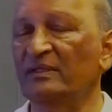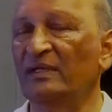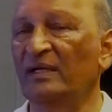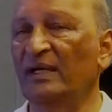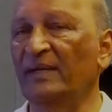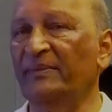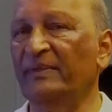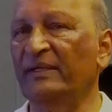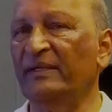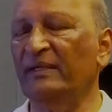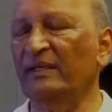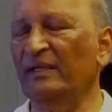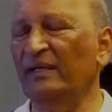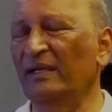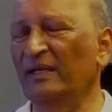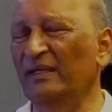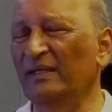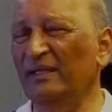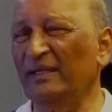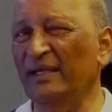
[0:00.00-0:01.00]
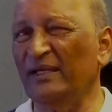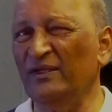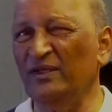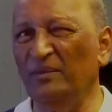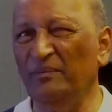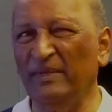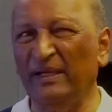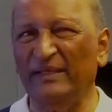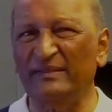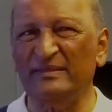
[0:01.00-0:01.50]
I mean, can you
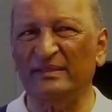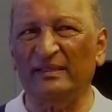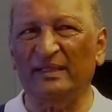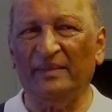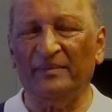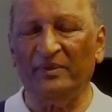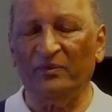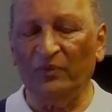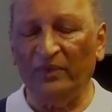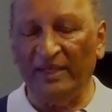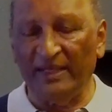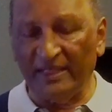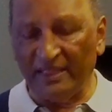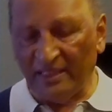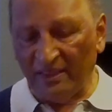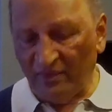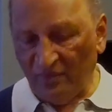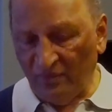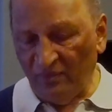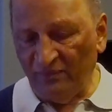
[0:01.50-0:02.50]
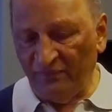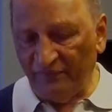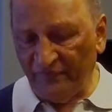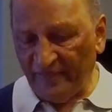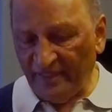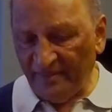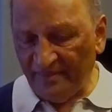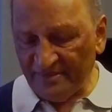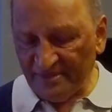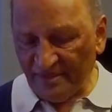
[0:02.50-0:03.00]
imagine? I mean, we had our own
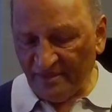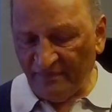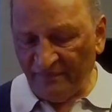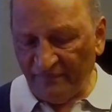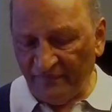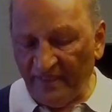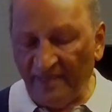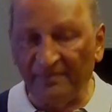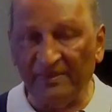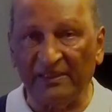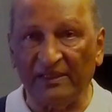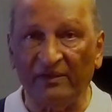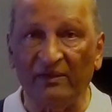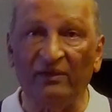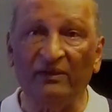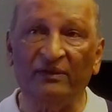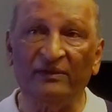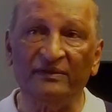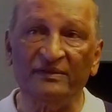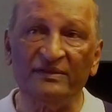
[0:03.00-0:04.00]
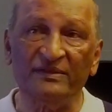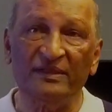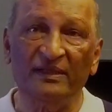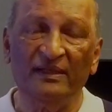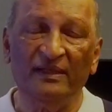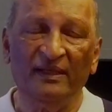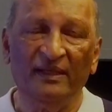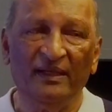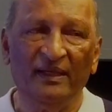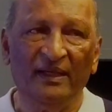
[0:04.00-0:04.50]
fam- set of family gods,
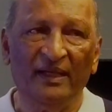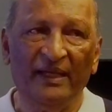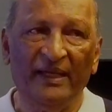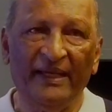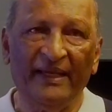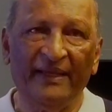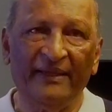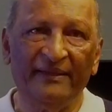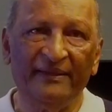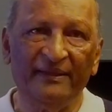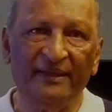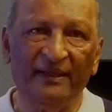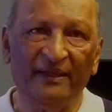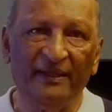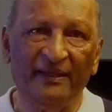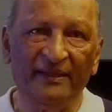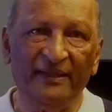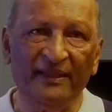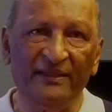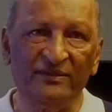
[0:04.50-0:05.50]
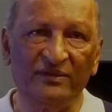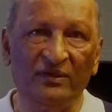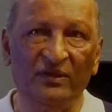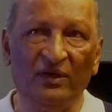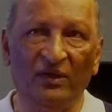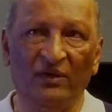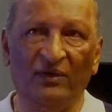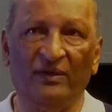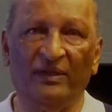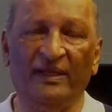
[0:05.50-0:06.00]
and uh, each
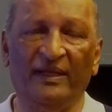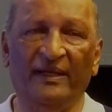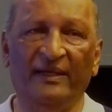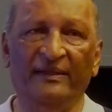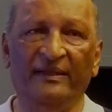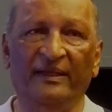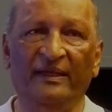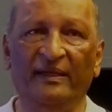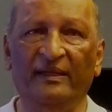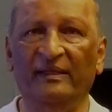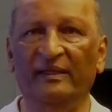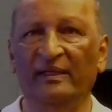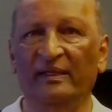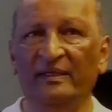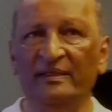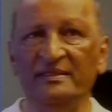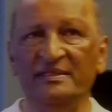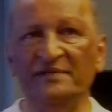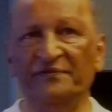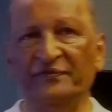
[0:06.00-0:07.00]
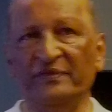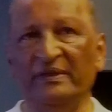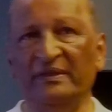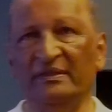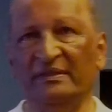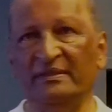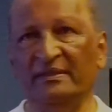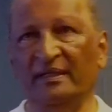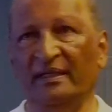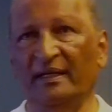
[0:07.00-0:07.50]
god had a
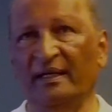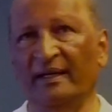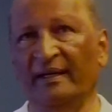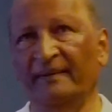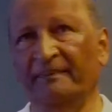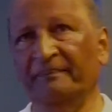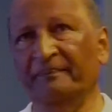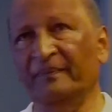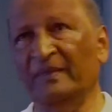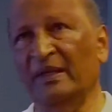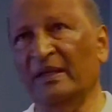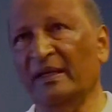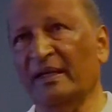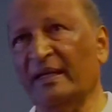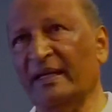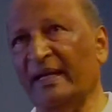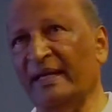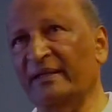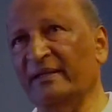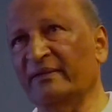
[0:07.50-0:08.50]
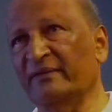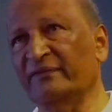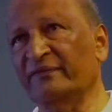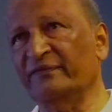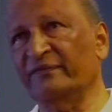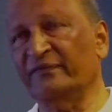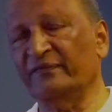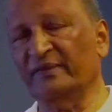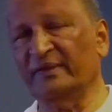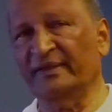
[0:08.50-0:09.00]
different um, kind
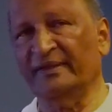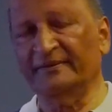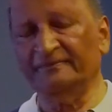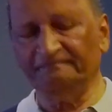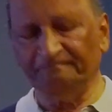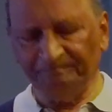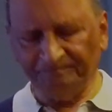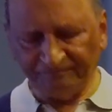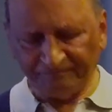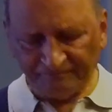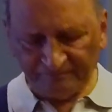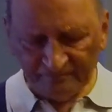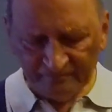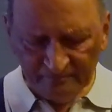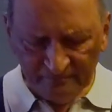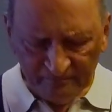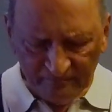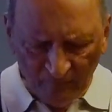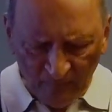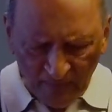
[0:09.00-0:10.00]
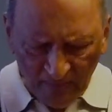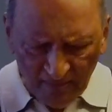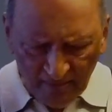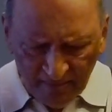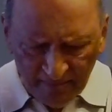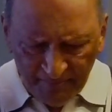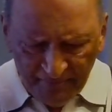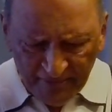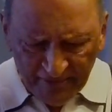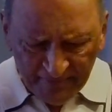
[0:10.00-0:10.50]
of um,
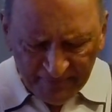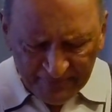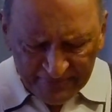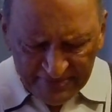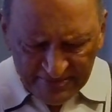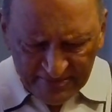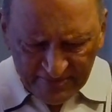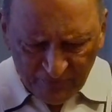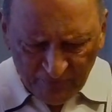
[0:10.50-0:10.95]
purpose.